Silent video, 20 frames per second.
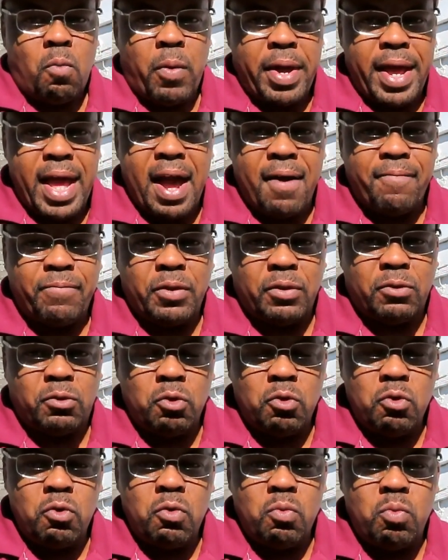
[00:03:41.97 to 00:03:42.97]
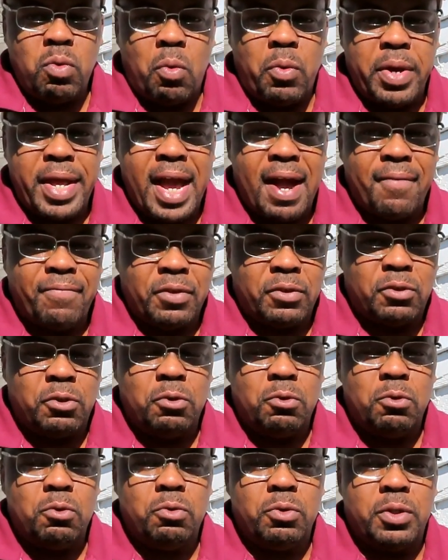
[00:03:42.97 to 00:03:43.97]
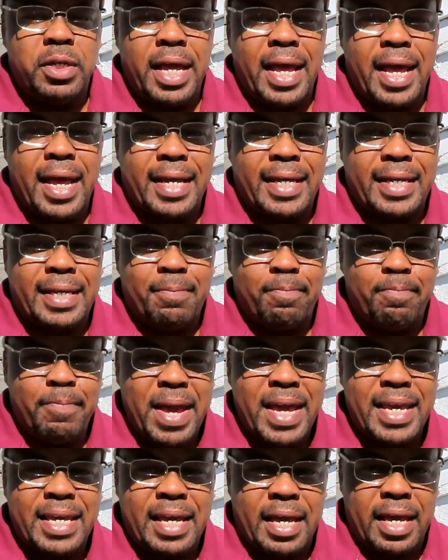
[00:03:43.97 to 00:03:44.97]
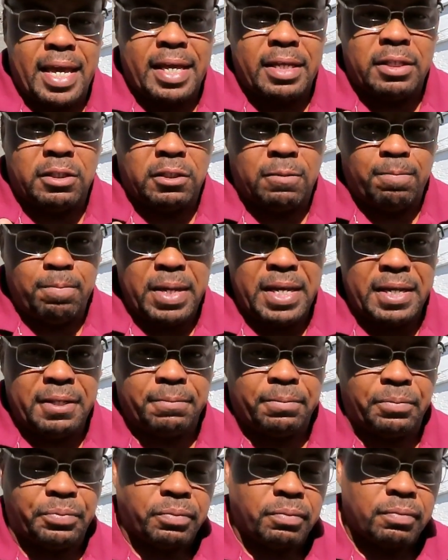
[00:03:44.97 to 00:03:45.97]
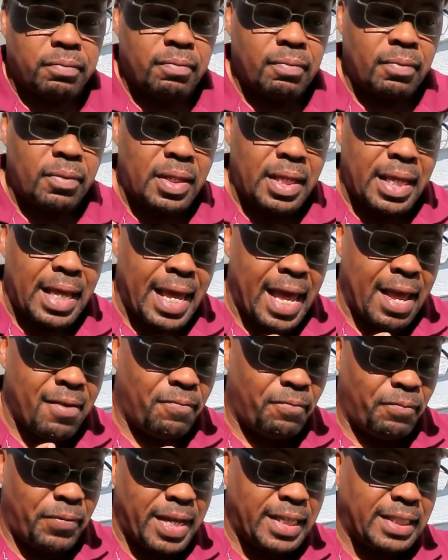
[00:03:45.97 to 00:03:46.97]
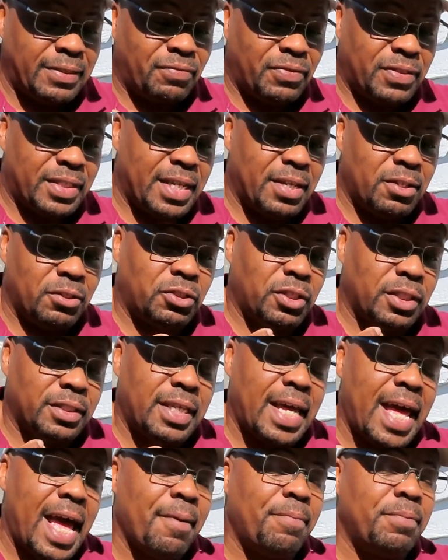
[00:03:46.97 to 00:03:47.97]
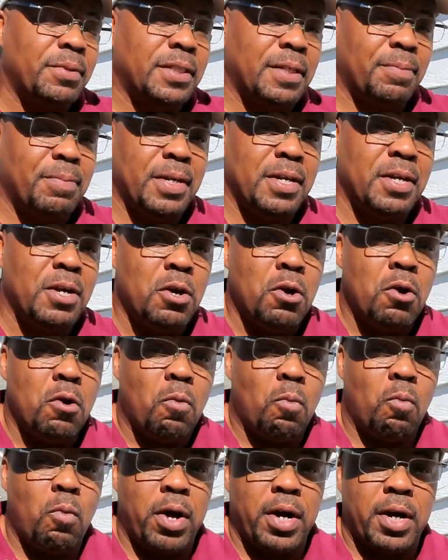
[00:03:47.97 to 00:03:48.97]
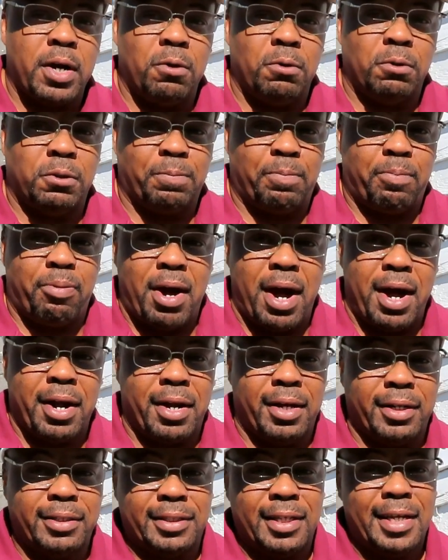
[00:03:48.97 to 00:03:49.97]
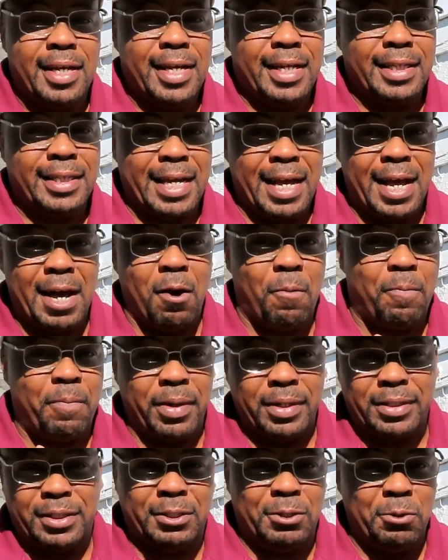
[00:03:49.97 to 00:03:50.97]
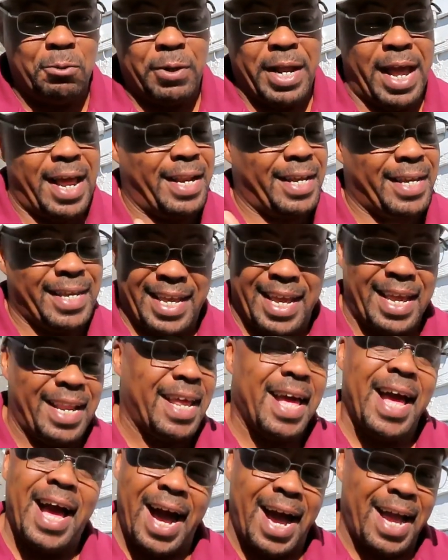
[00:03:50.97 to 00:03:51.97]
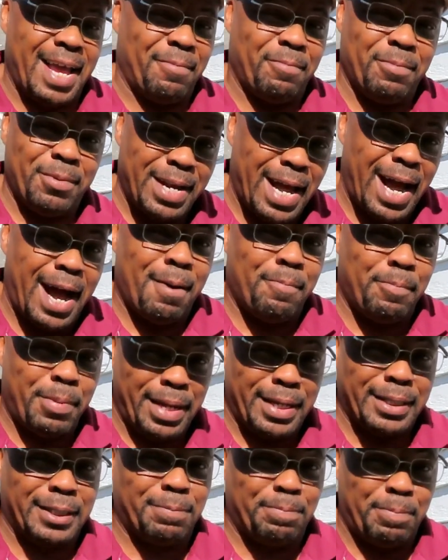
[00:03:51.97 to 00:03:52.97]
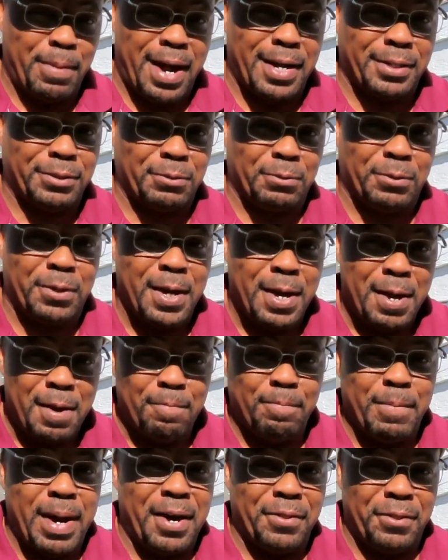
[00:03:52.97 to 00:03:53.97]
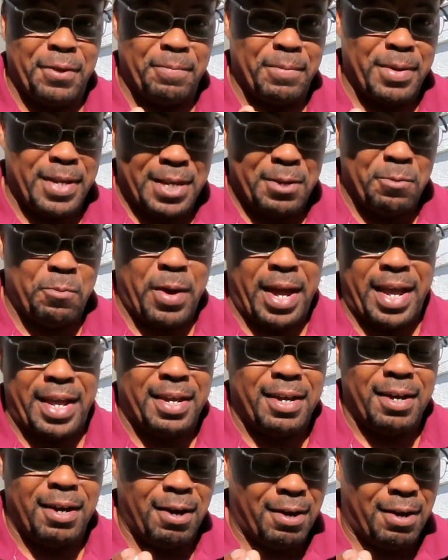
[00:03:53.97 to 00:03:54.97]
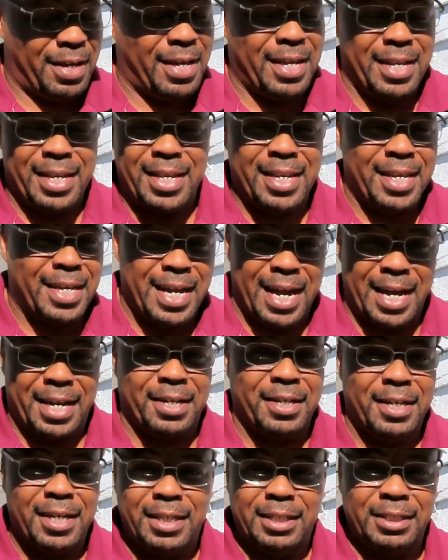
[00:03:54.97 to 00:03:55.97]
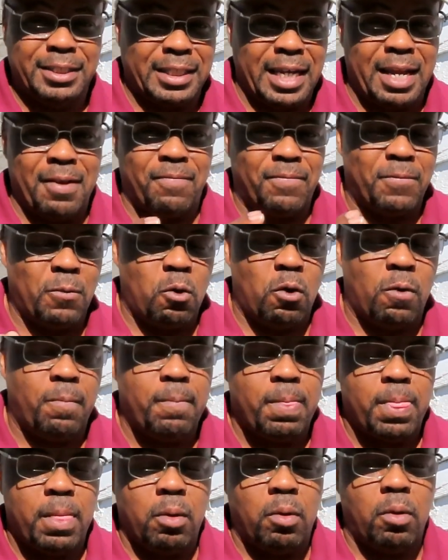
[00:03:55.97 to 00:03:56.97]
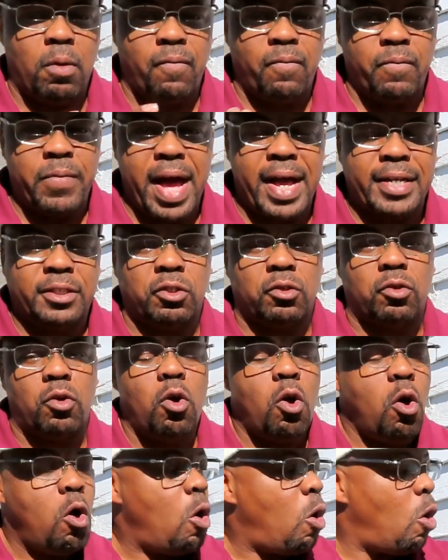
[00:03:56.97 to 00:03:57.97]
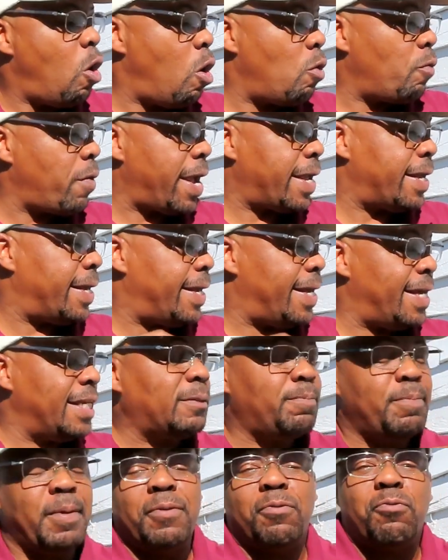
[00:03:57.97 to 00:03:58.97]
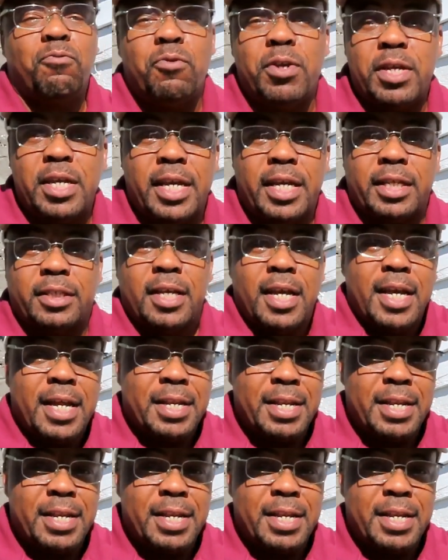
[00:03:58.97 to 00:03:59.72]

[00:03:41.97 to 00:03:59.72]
we have to do what we have to do to make ends meet. And Flex Seal just happens to be one of those products to help us do that. Again, I am not being sponsored by them anyway, in any kind of shape, form, or fashion. Alright, it's been 3 years.